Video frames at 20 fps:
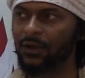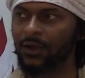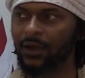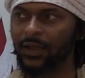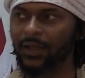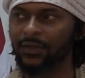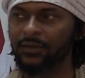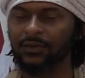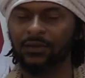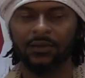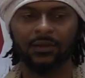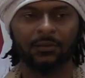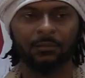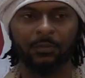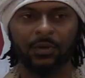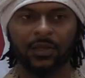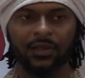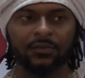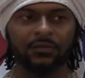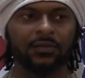All right,
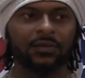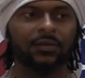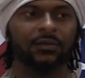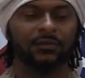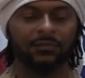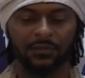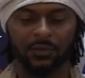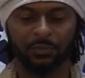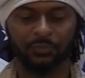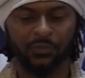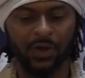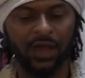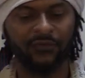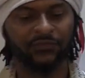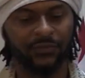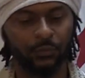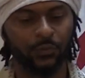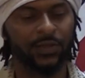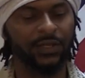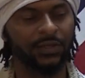but the
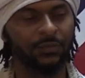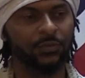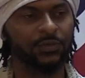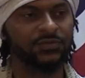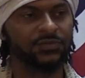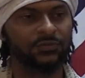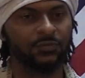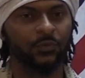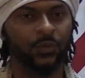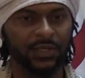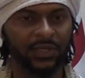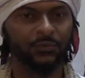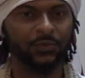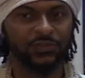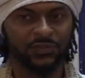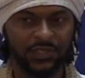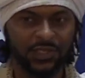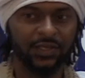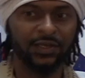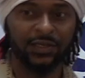prophet, what he
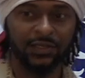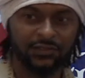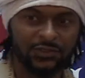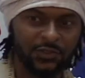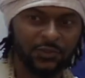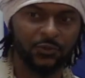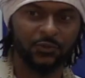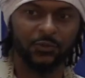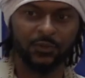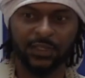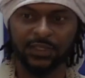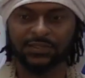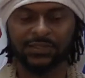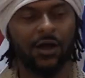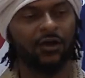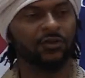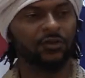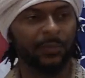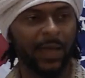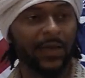was getting to, he
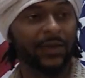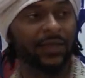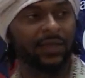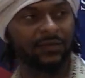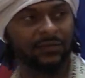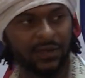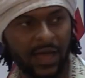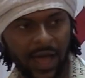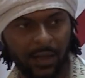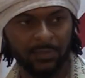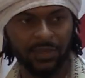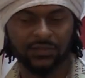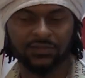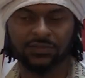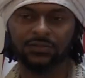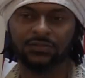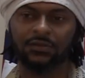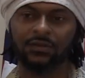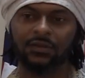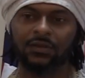talked about
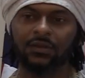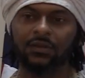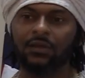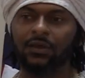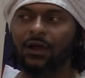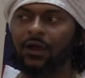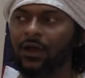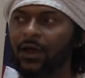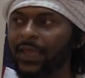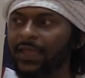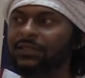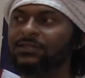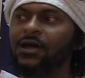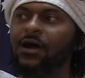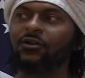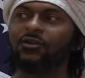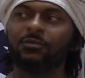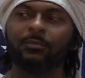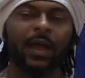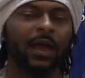economics. All right, he
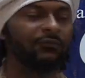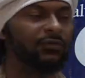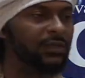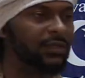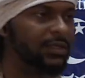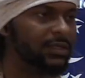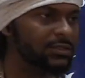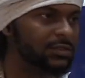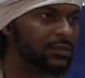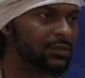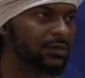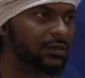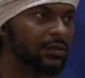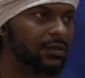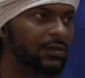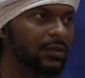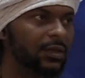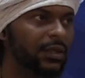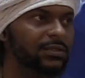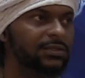talked about
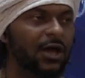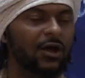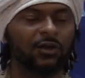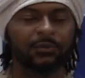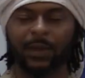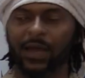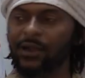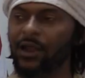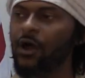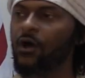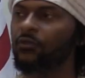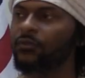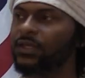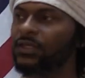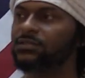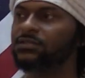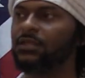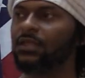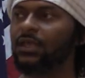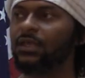religion. He talked about all
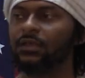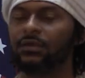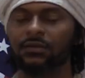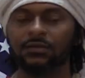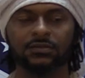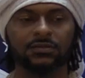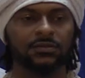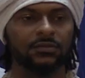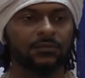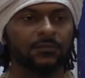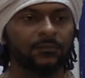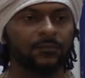these things.